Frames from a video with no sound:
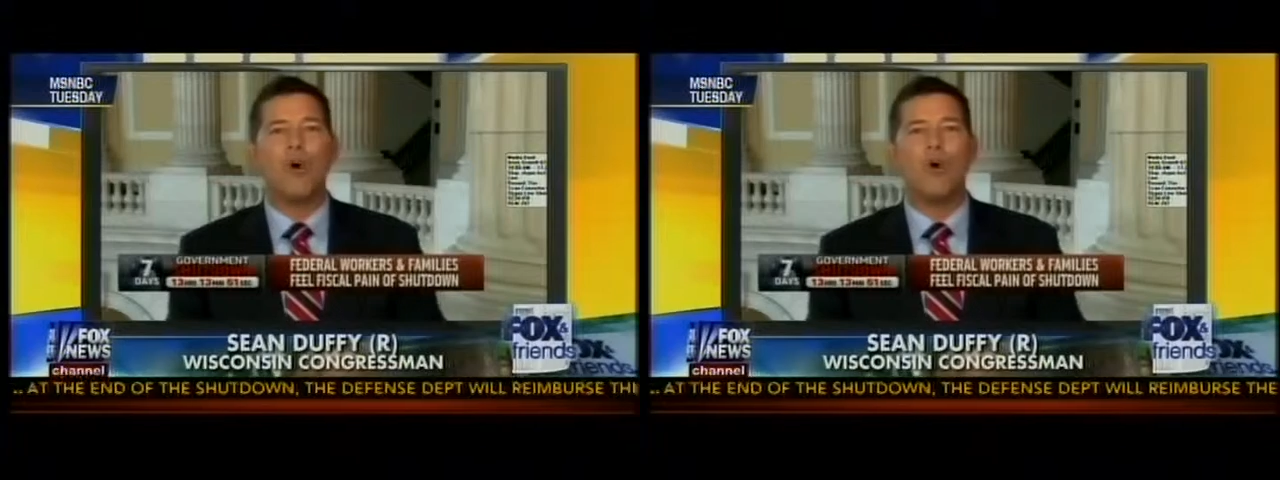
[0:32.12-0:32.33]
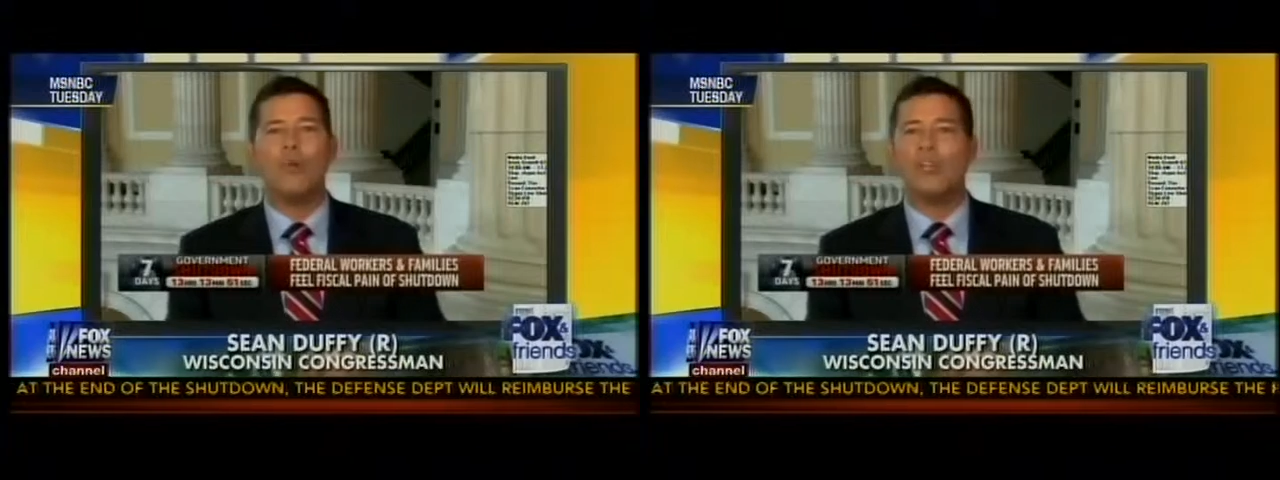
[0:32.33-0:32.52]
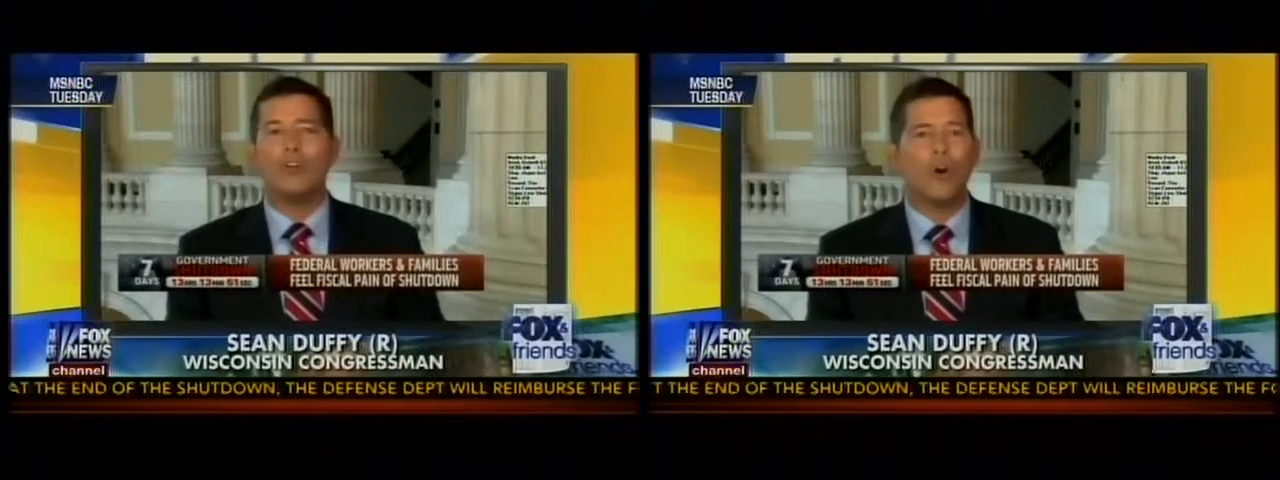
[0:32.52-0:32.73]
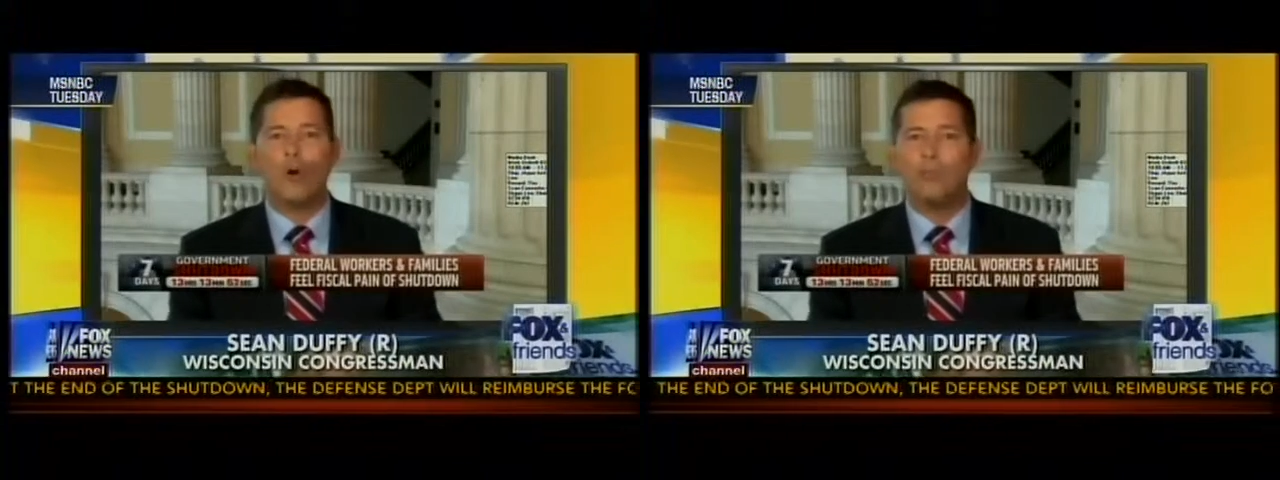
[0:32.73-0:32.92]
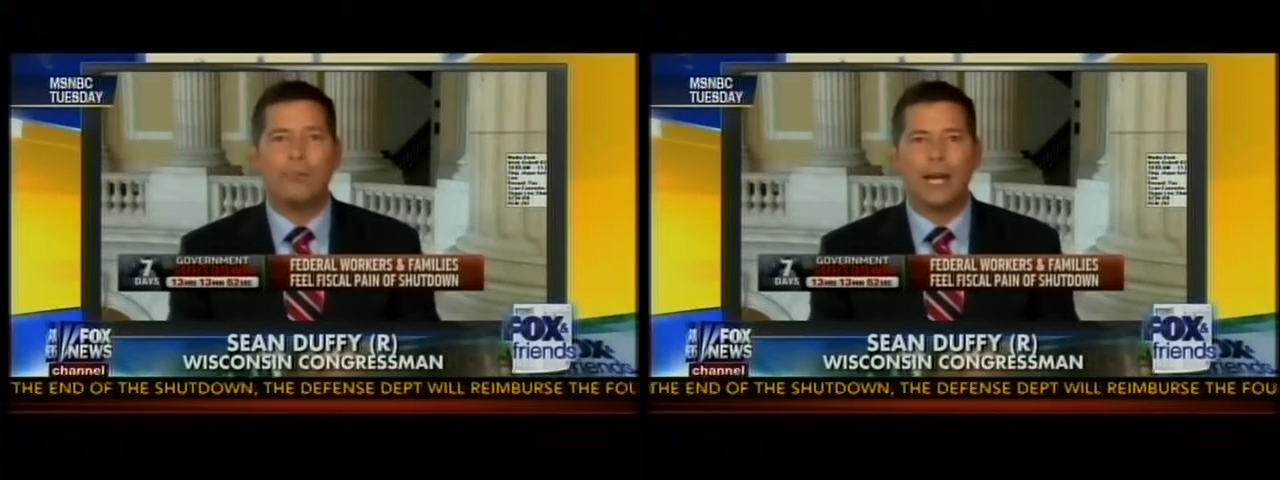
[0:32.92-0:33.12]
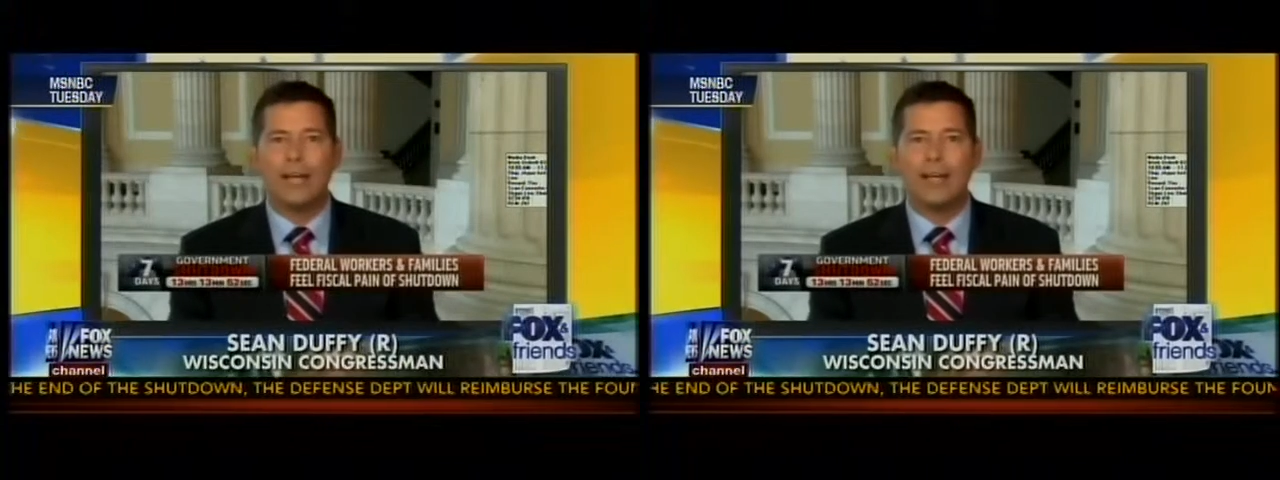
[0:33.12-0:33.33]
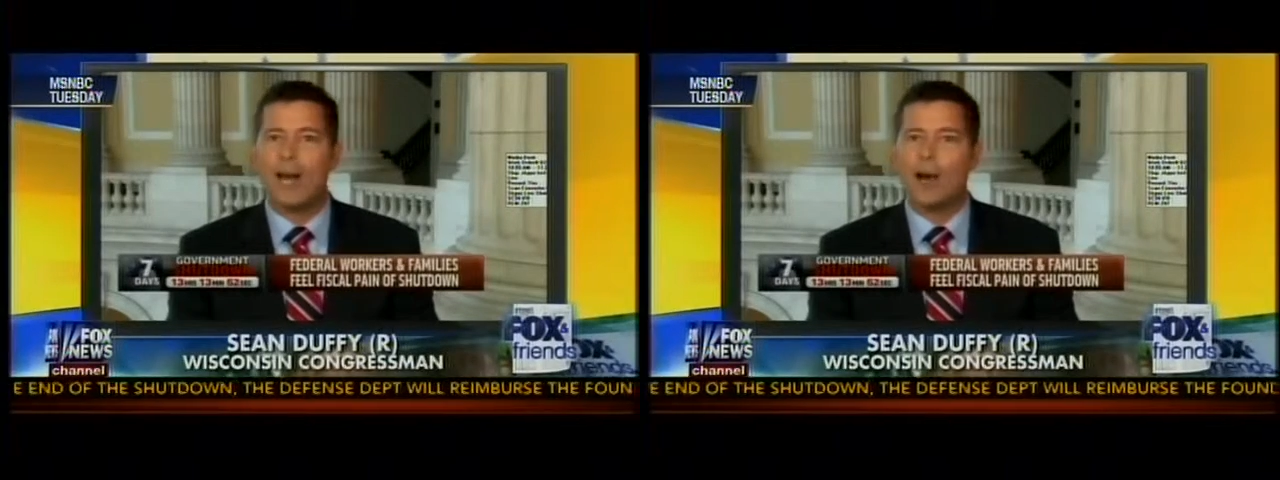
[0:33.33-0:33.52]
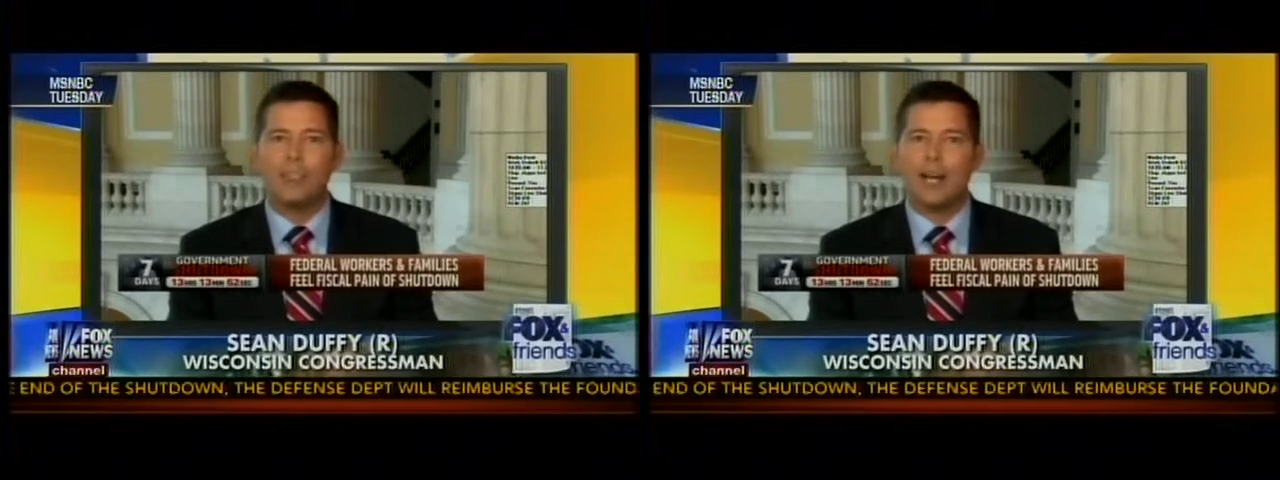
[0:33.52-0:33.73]
own gold-plated
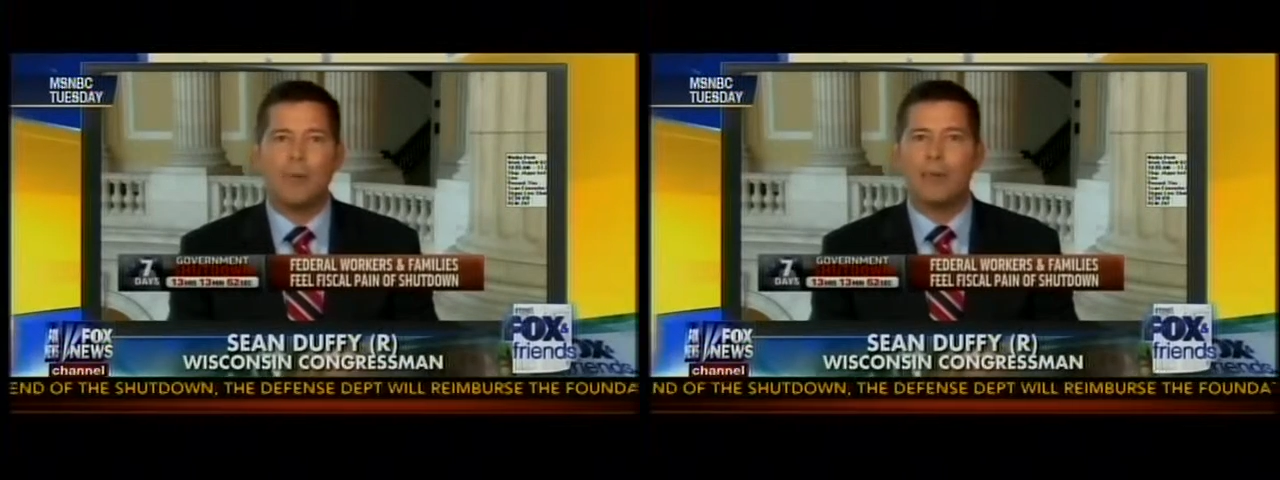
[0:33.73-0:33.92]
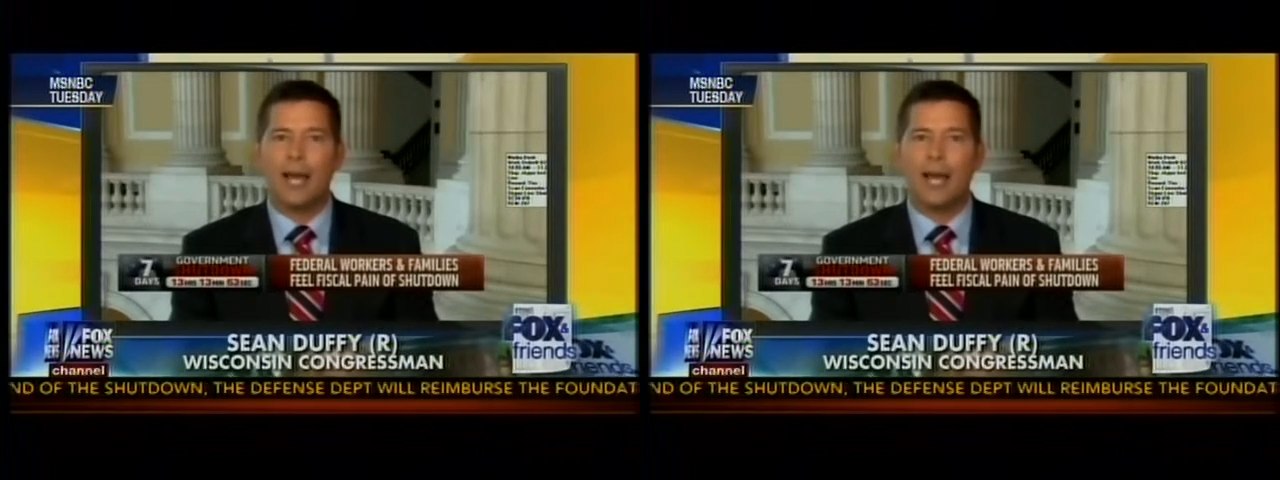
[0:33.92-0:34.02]
health care